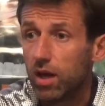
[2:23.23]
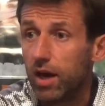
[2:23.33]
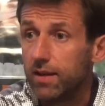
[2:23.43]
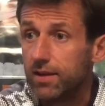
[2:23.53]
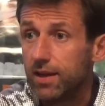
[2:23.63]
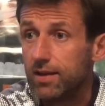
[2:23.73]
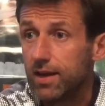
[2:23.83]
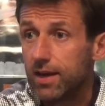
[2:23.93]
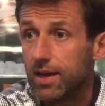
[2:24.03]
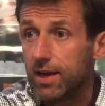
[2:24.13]
And then
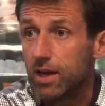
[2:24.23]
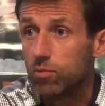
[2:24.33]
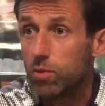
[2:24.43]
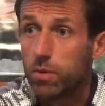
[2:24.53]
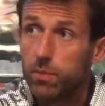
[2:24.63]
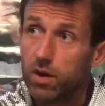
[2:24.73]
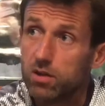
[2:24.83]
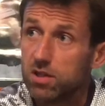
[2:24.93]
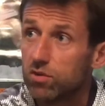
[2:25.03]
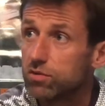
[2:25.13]
we prepare
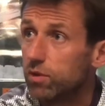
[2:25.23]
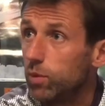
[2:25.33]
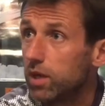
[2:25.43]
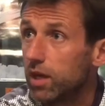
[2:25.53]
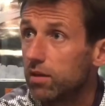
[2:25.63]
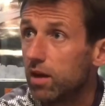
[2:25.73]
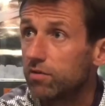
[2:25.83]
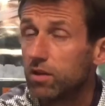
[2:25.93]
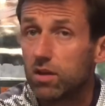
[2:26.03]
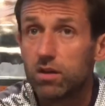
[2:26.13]
ourselves for the weekend
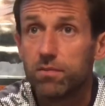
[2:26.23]
after that.